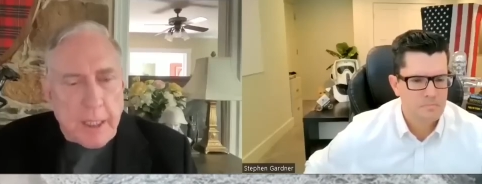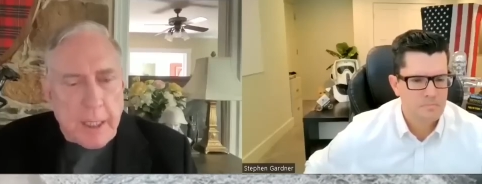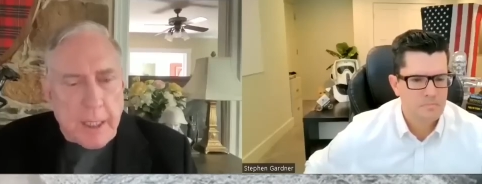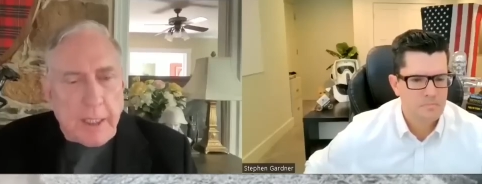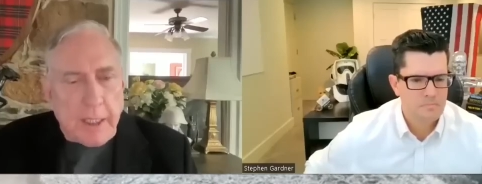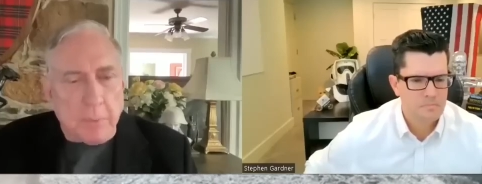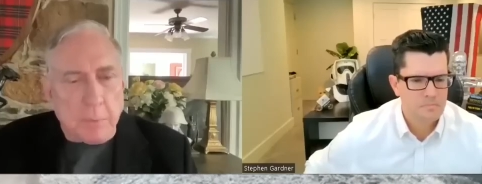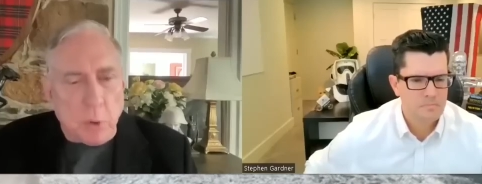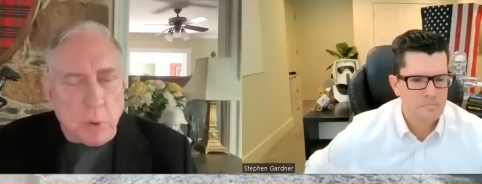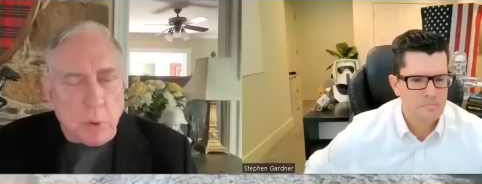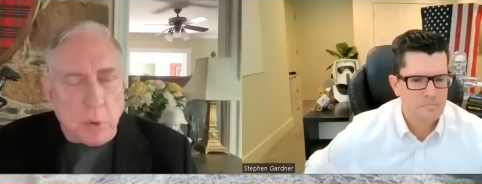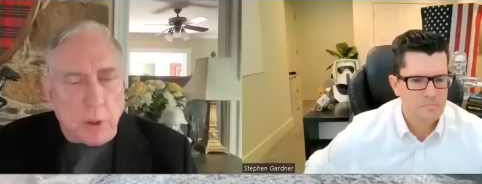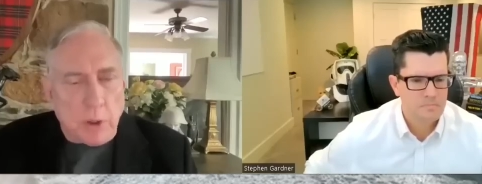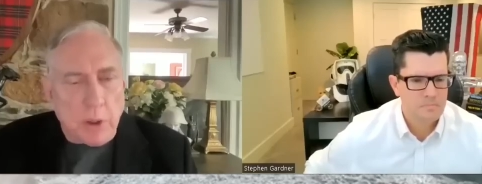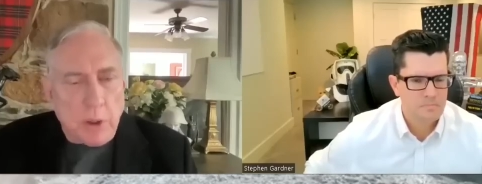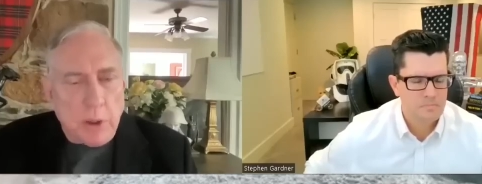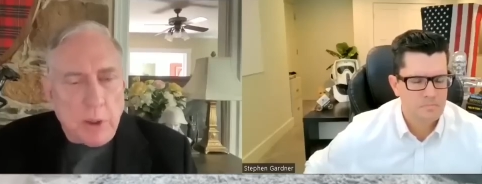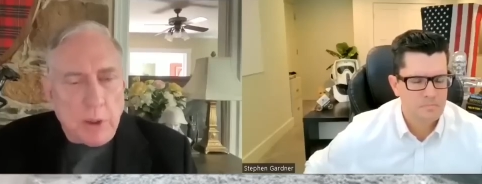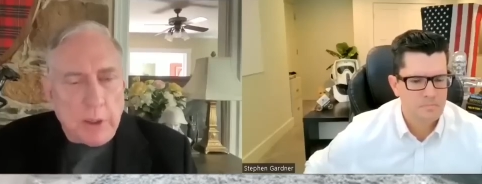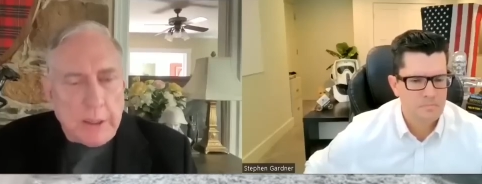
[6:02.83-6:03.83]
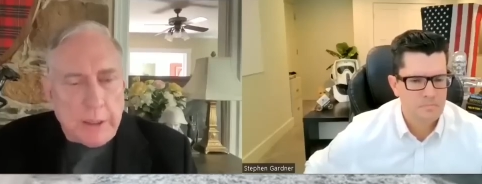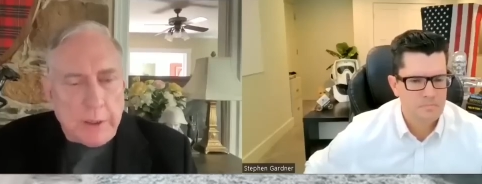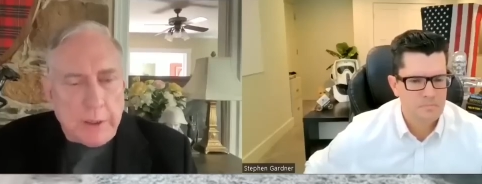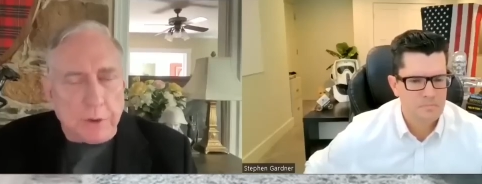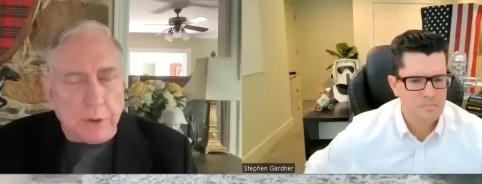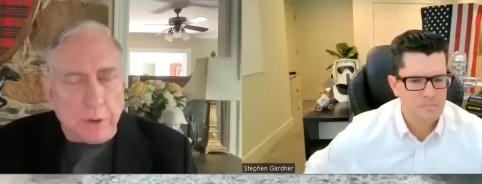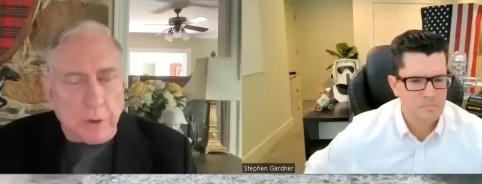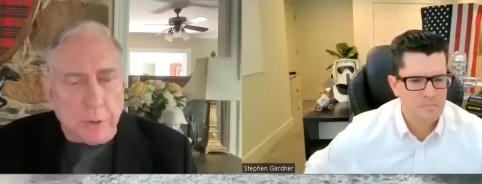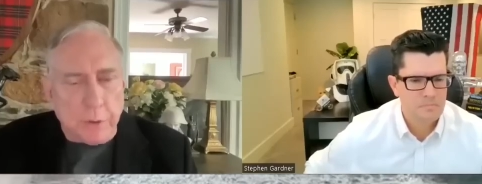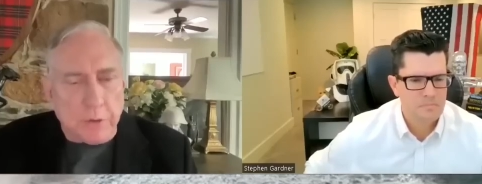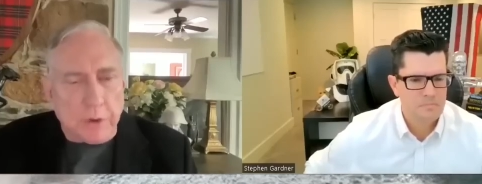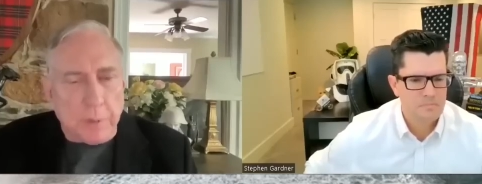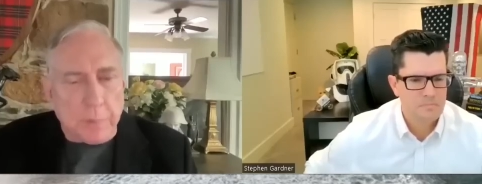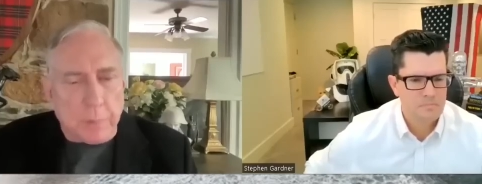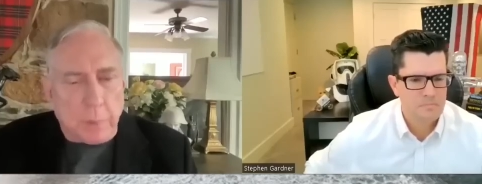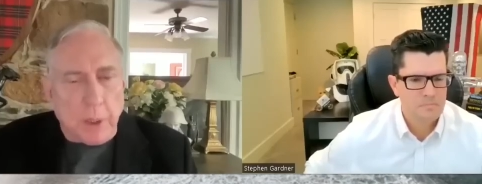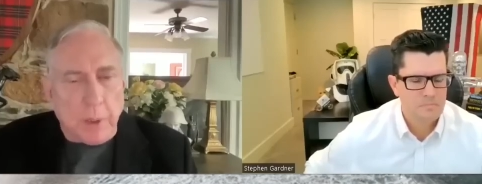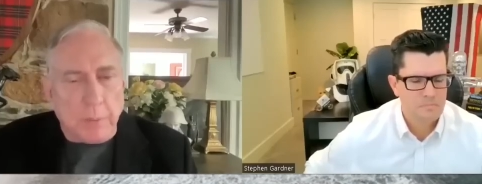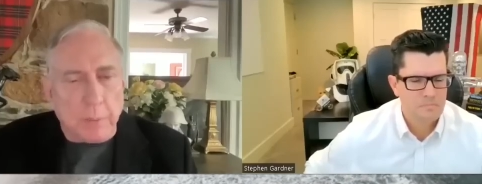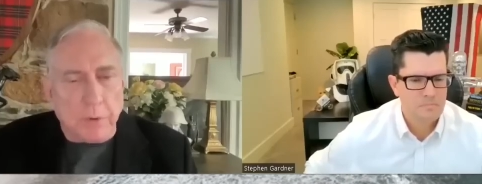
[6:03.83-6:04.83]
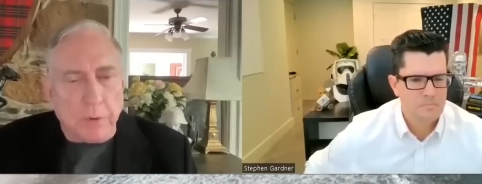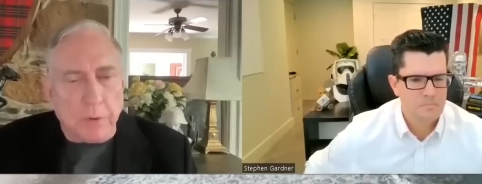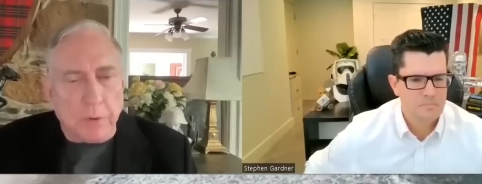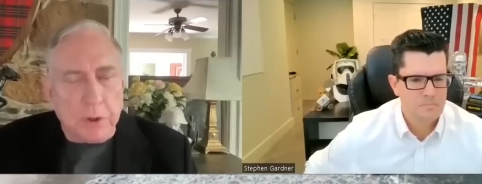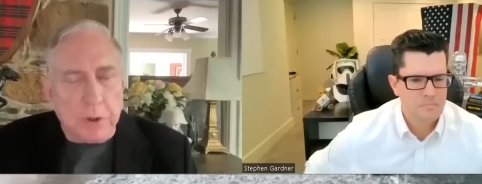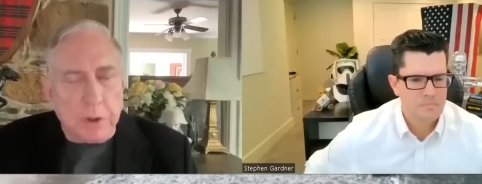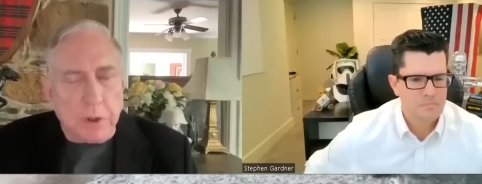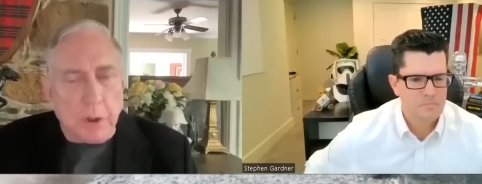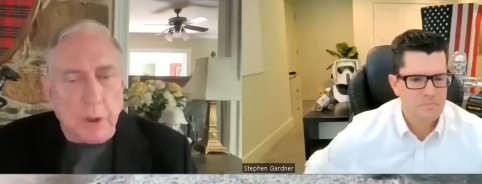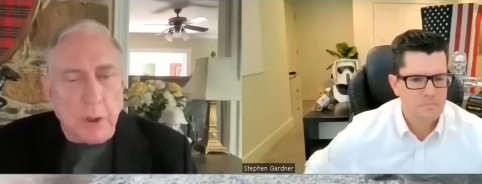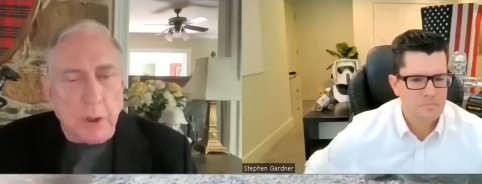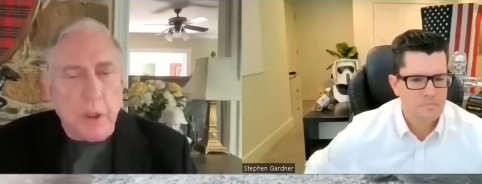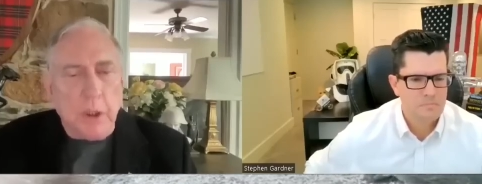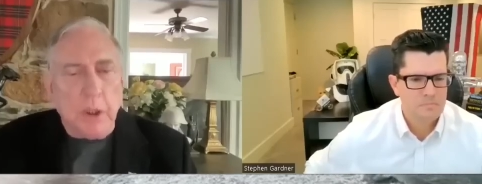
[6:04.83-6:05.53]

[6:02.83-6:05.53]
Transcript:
Speaker 1: anymore. It's a losing proposition.